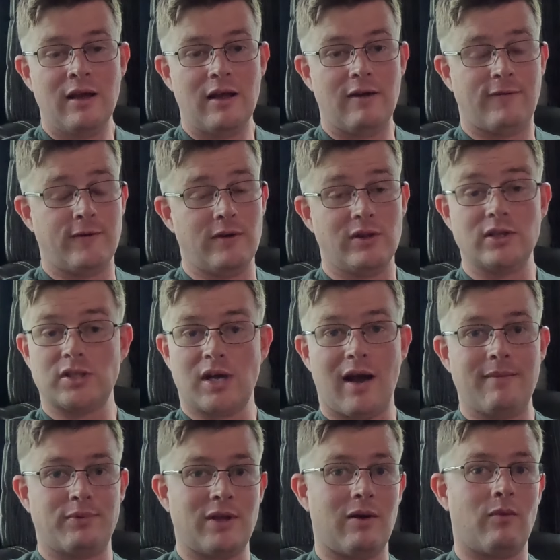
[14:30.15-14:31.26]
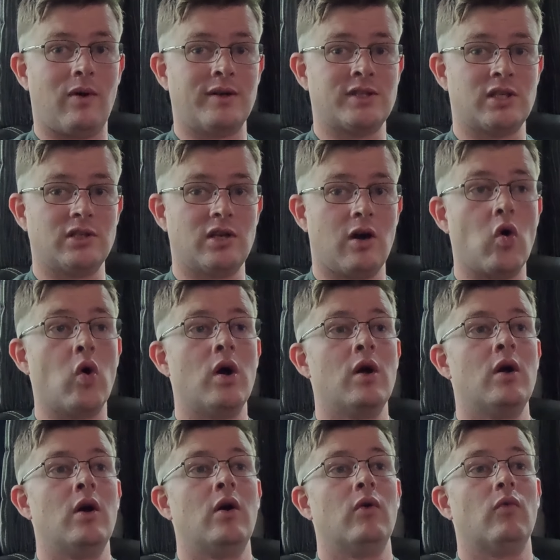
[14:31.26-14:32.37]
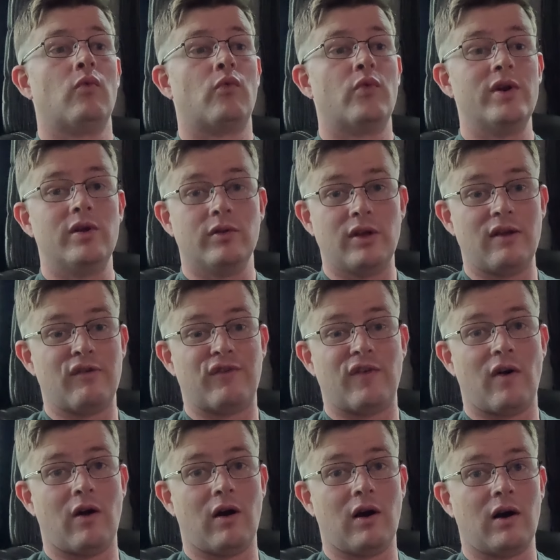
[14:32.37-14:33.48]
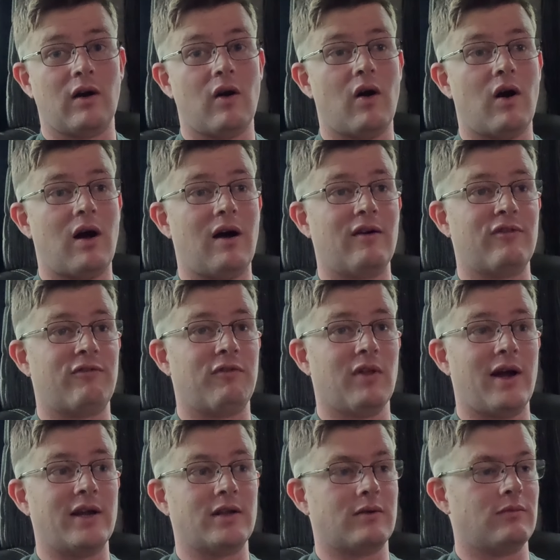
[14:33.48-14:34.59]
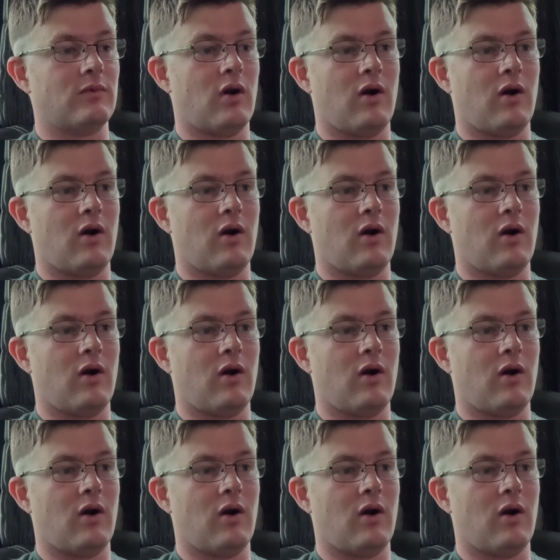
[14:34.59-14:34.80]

If you're the type that wants to go really far off, like